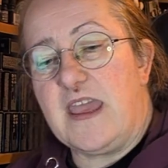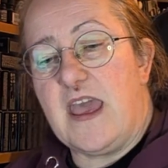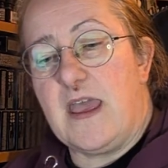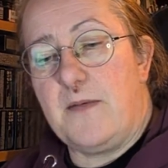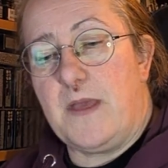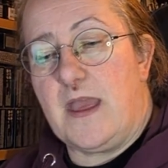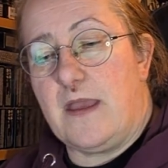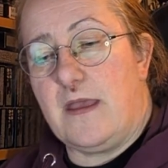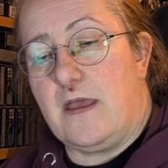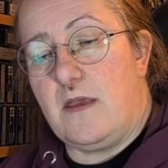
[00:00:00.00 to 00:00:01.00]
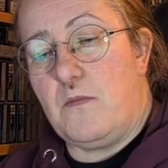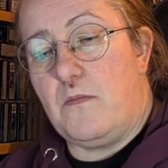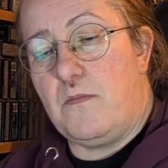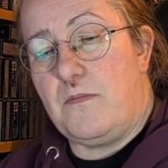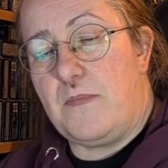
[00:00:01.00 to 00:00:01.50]
you get a
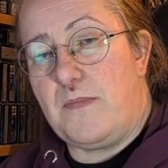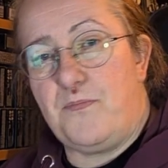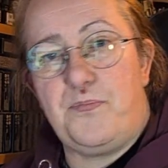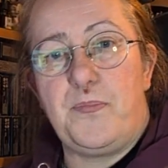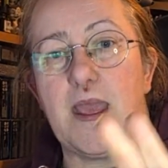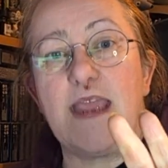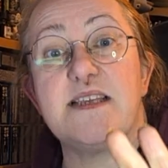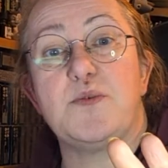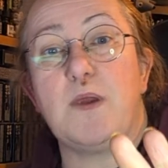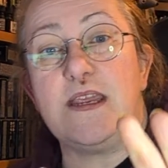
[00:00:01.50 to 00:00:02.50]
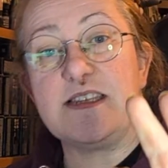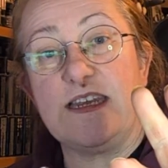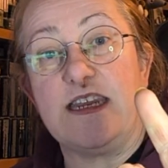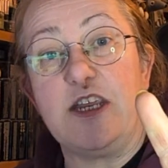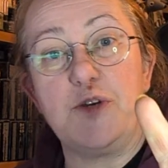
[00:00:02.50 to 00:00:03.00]

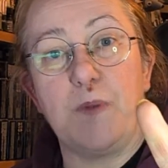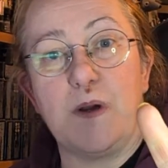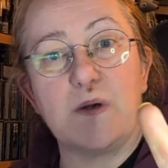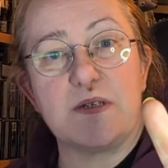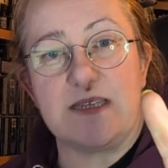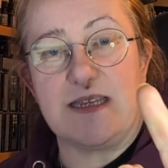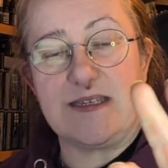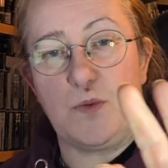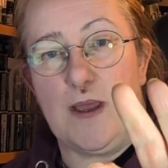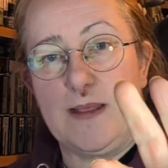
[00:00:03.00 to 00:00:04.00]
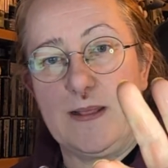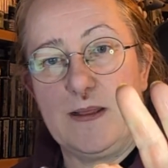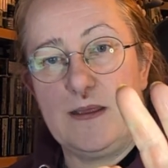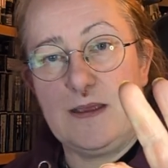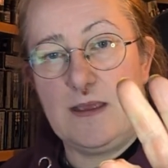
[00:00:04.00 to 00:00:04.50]
sweet in each box as
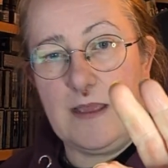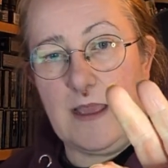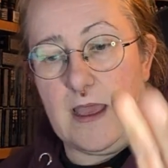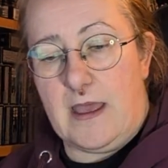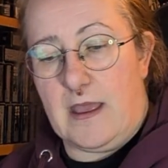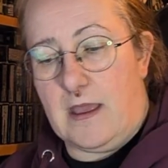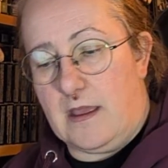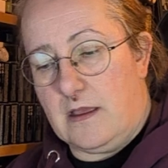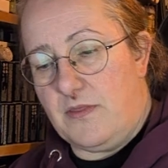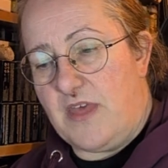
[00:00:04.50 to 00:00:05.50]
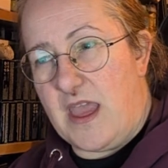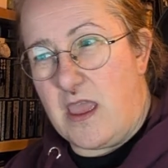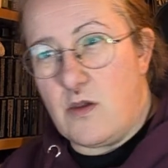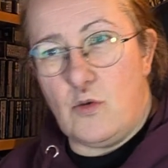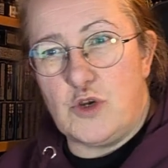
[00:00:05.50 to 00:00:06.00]
well.
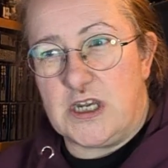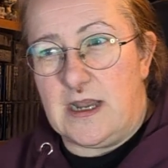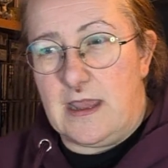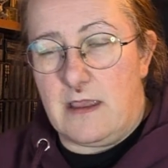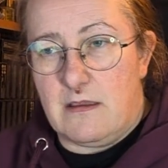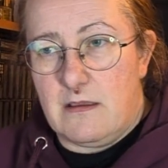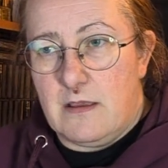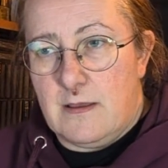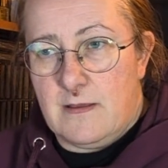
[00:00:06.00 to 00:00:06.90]
They're usually,